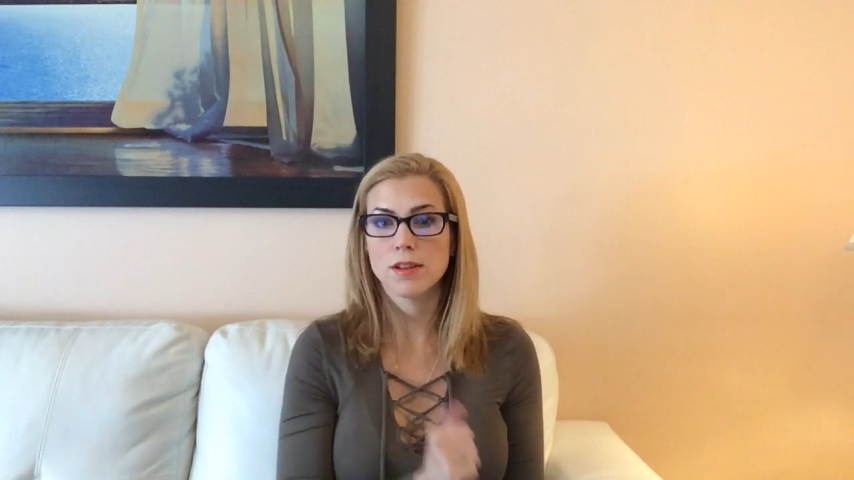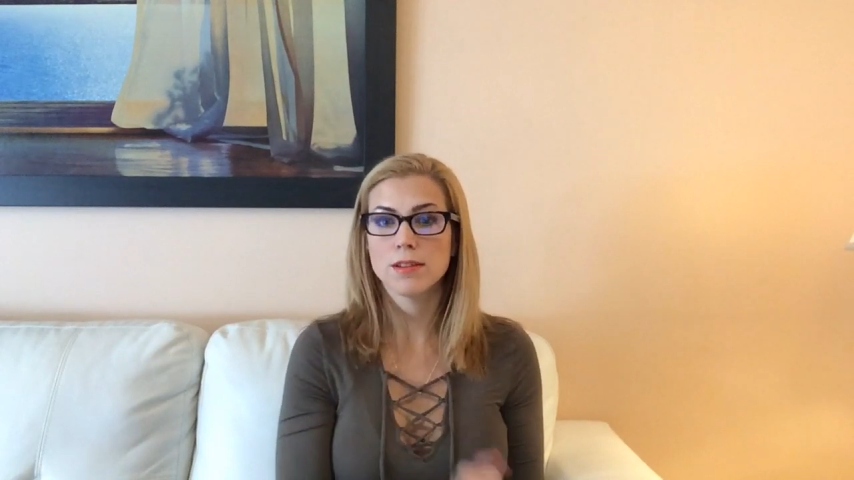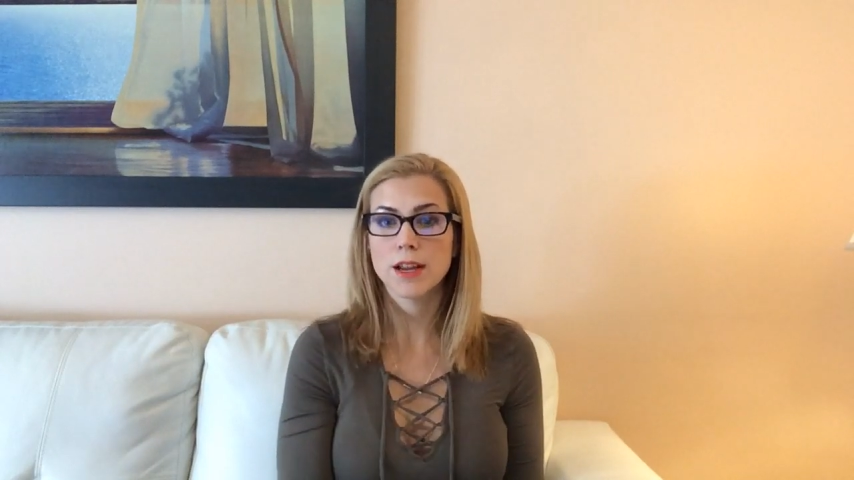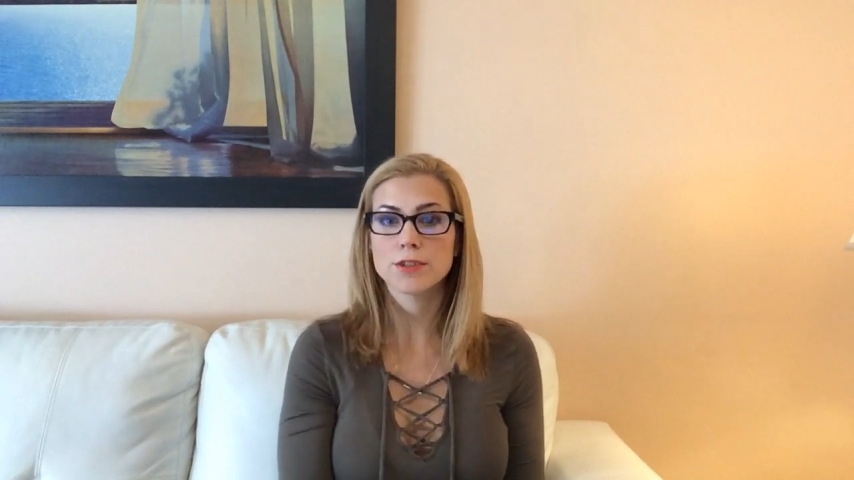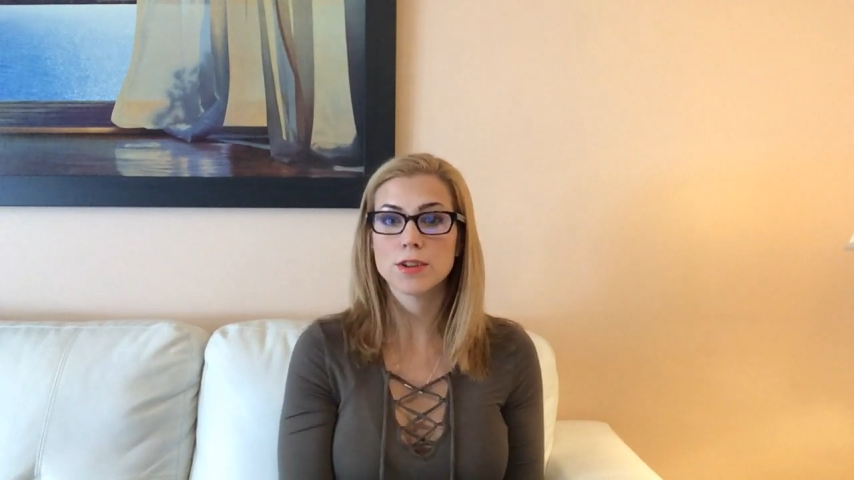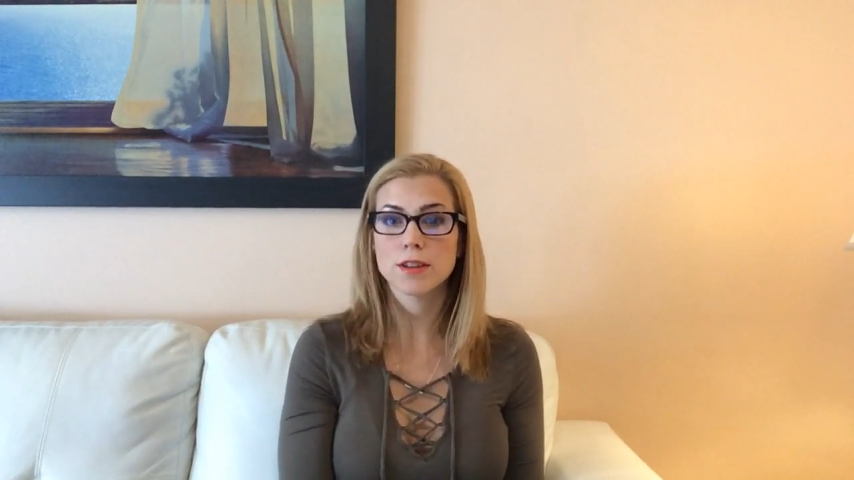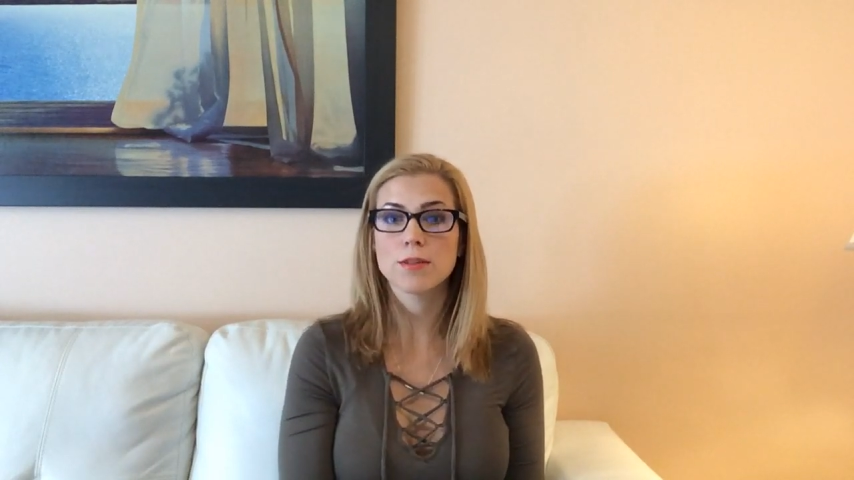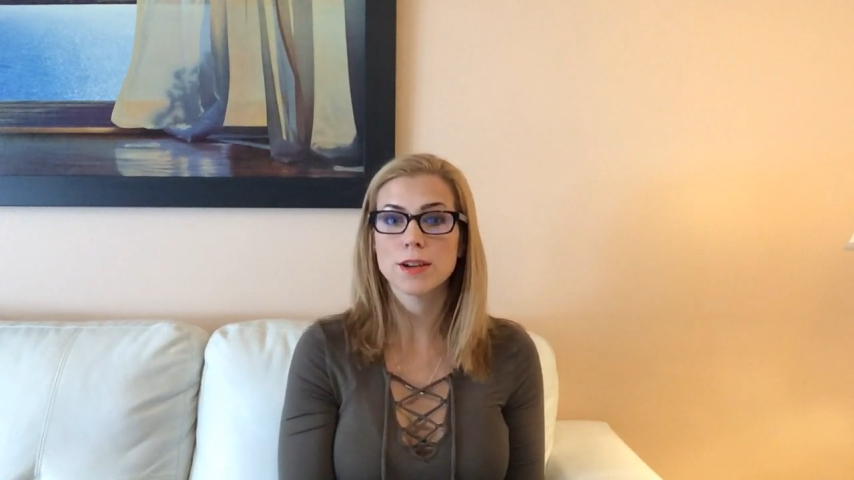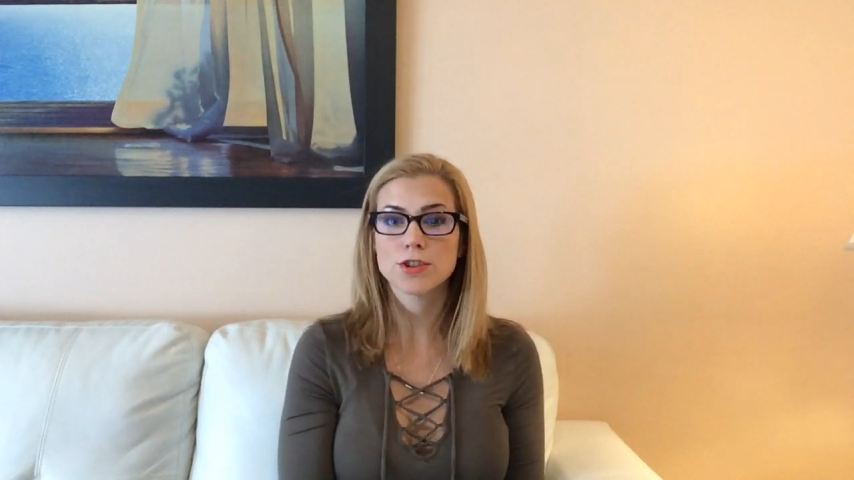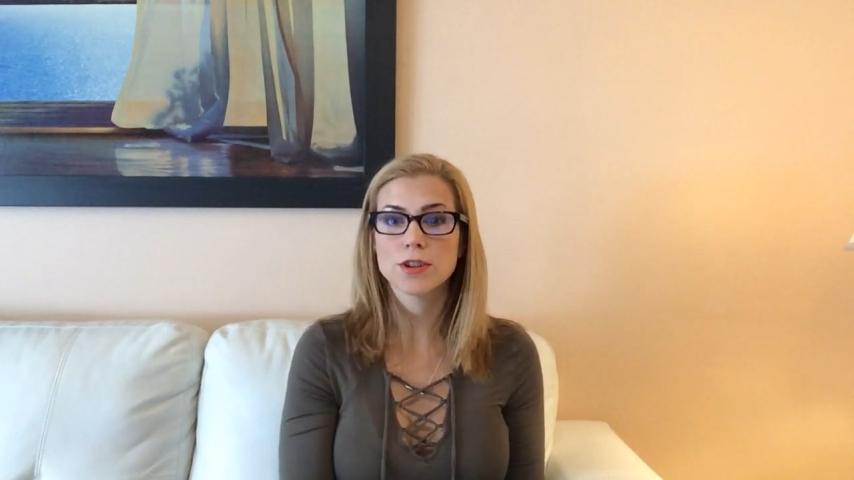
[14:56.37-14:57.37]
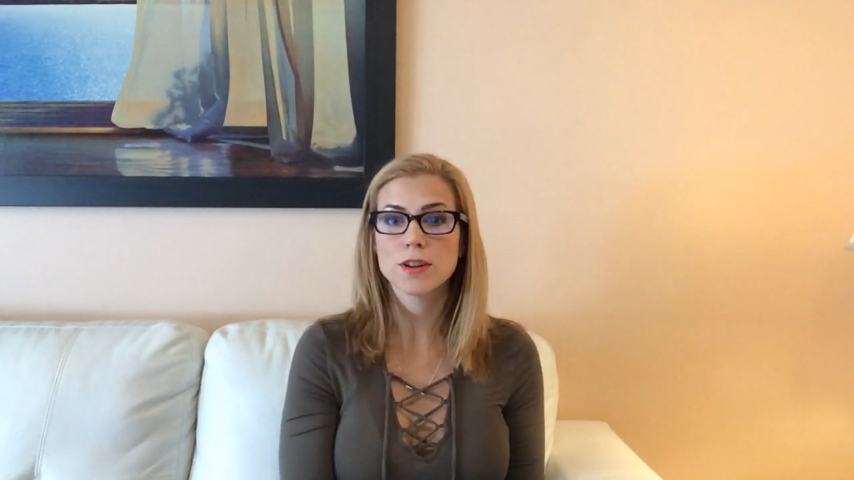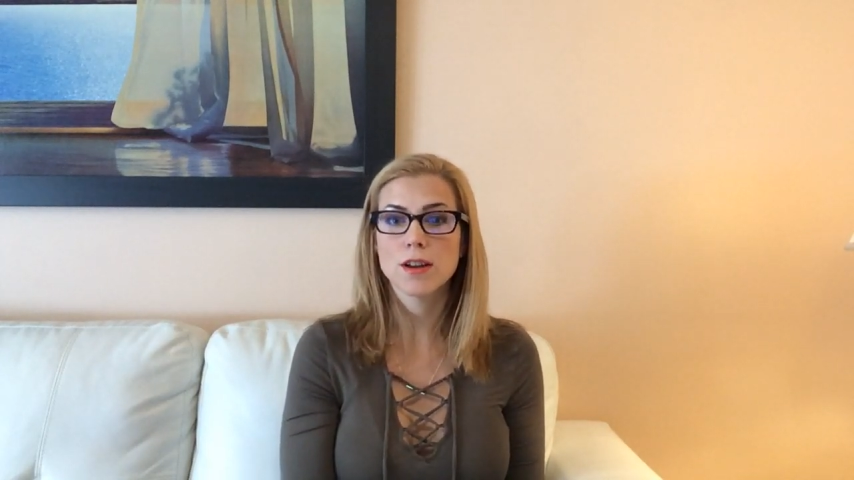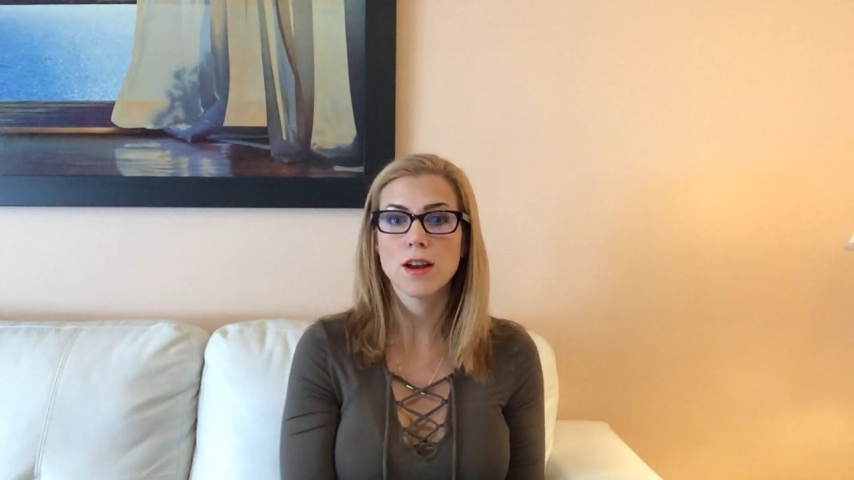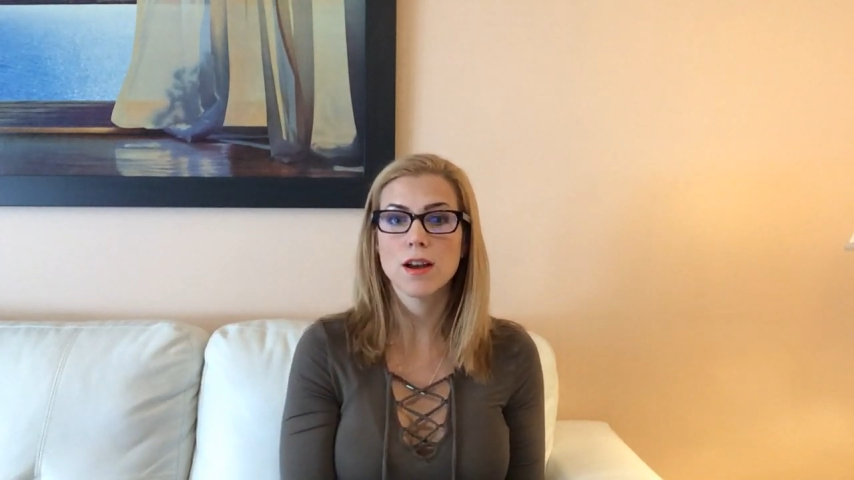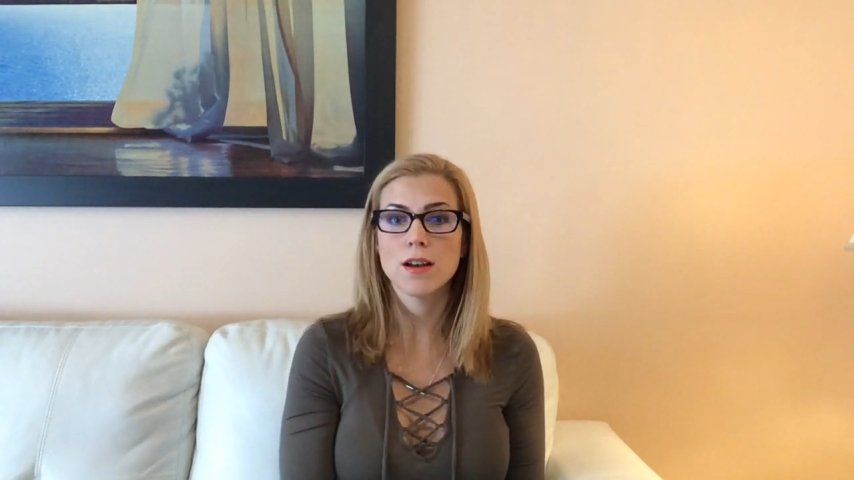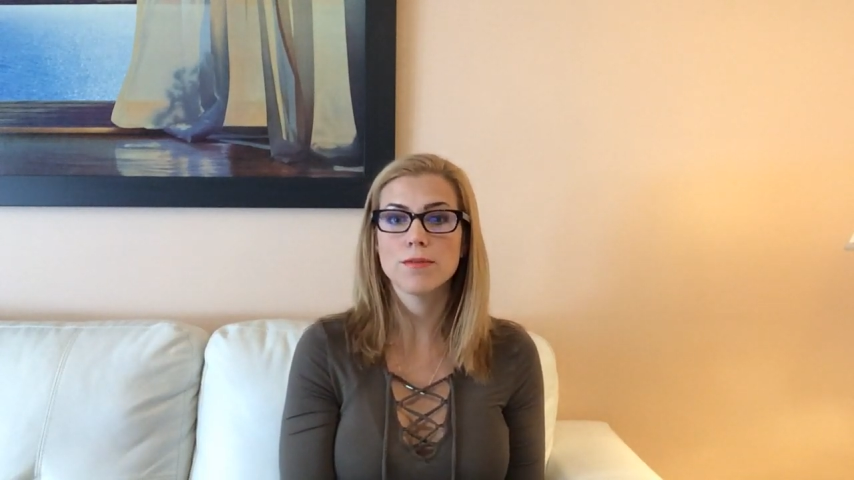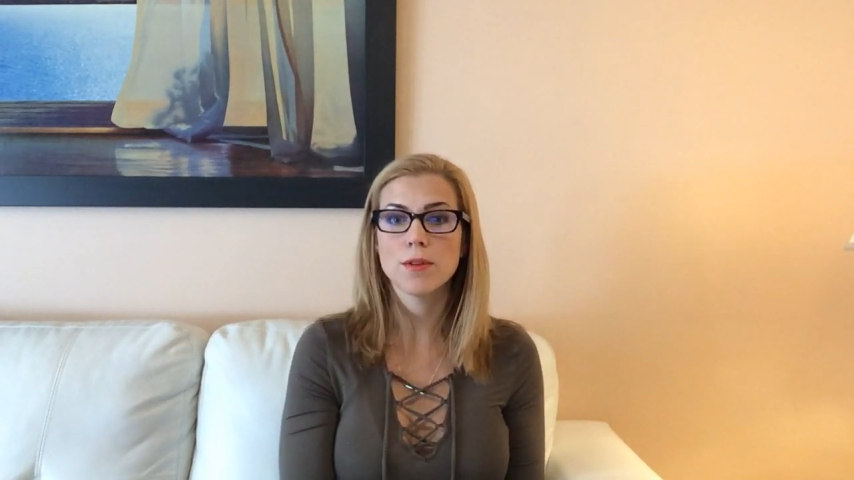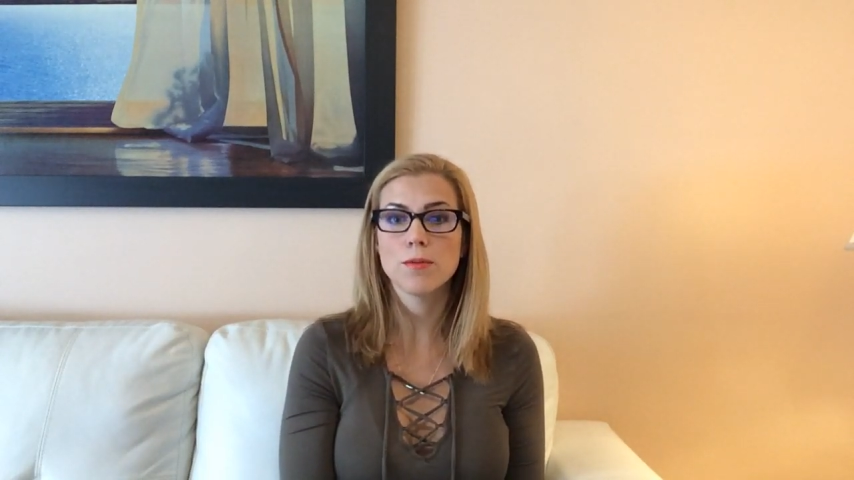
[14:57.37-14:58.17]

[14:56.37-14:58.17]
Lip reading: answering the question of